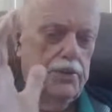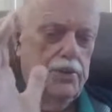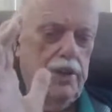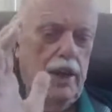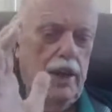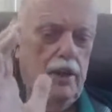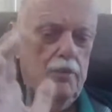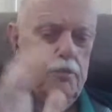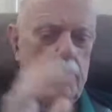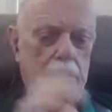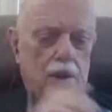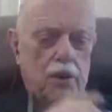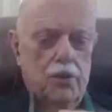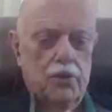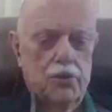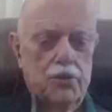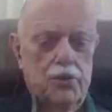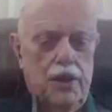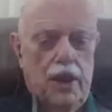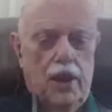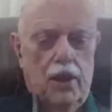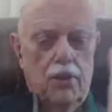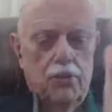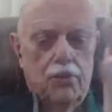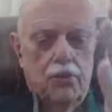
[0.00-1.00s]
10 meters
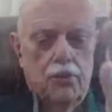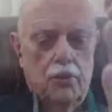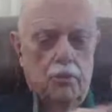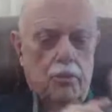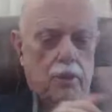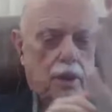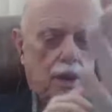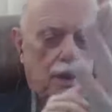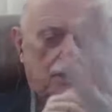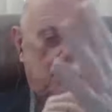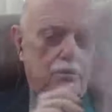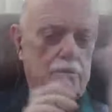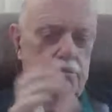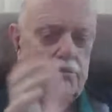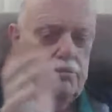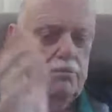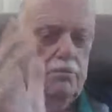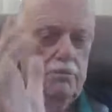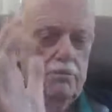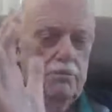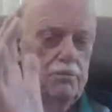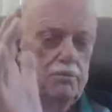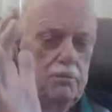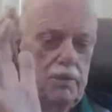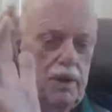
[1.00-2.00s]
down through about
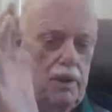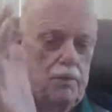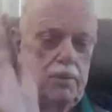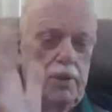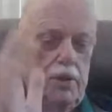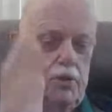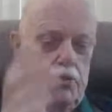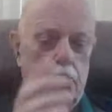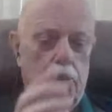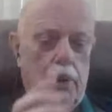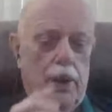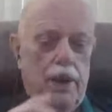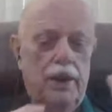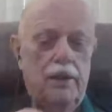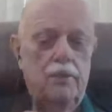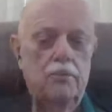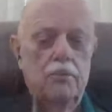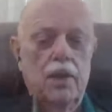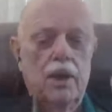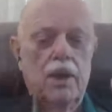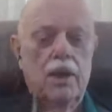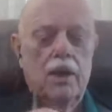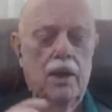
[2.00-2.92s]
maybe 20.